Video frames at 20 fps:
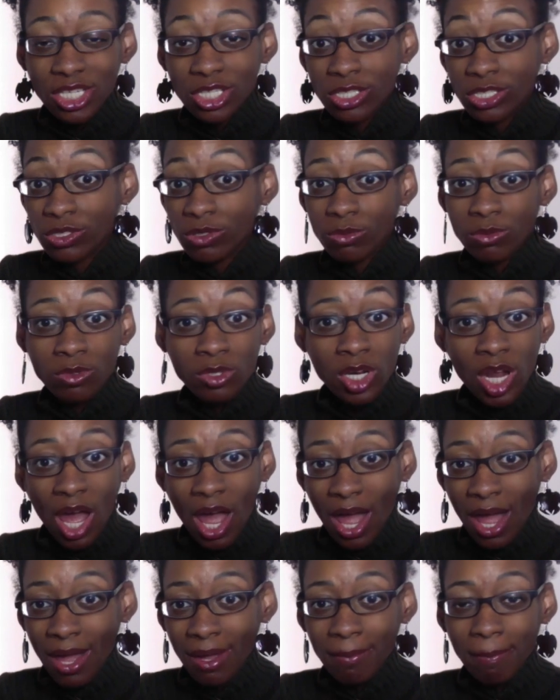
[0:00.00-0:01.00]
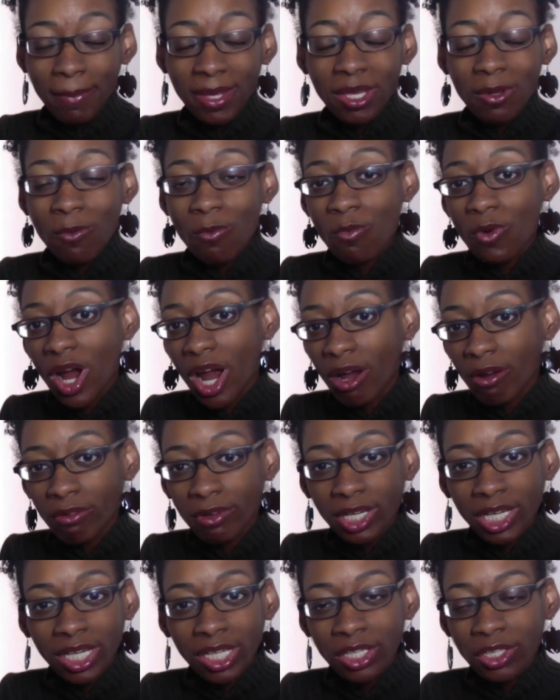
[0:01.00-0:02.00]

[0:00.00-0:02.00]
Do not be worried.